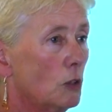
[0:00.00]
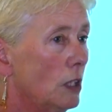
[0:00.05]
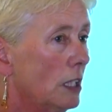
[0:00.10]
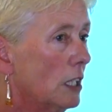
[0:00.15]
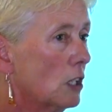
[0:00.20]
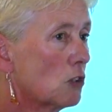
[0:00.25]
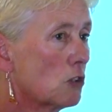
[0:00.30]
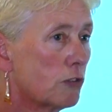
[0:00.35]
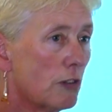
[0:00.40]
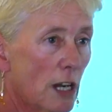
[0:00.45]
all
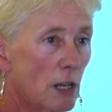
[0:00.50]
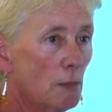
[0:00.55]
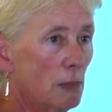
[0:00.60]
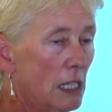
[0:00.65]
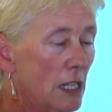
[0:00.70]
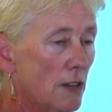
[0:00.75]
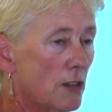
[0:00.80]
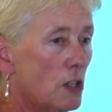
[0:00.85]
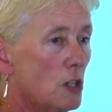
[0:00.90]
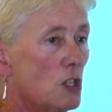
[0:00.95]

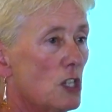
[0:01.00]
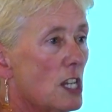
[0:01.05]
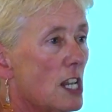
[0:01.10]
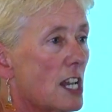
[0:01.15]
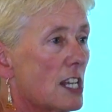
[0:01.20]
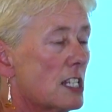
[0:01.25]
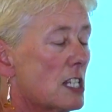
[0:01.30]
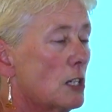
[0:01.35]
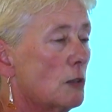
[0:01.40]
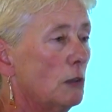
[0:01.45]
incredibly
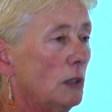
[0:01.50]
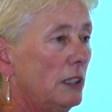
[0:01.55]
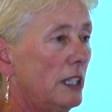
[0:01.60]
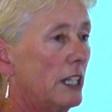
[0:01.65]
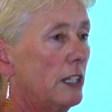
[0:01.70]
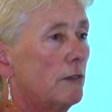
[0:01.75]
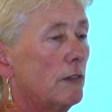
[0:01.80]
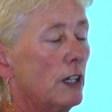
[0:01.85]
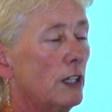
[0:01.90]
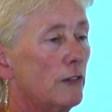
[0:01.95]
enthusiastic, we'll
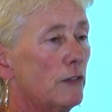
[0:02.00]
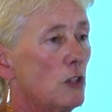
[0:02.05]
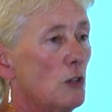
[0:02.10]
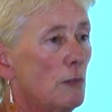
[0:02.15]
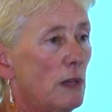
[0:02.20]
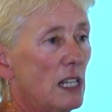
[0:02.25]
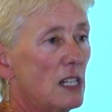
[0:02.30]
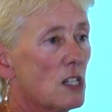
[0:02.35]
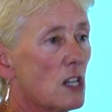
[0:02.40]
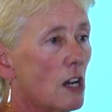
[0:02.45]
let it run a few
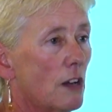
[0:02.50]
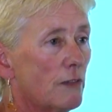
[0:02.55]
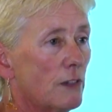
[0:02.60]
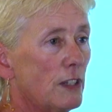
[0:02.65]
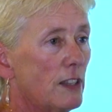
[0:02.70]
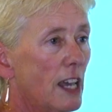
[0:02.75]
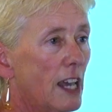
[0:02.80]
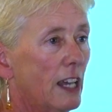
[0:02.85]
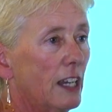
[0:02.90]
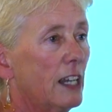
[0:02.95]
minutes
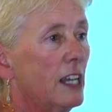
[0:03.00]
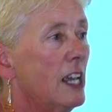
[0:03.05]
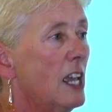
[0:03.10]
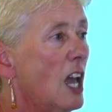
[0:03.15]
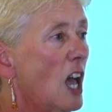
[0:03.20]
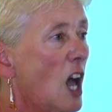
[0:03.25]
after that.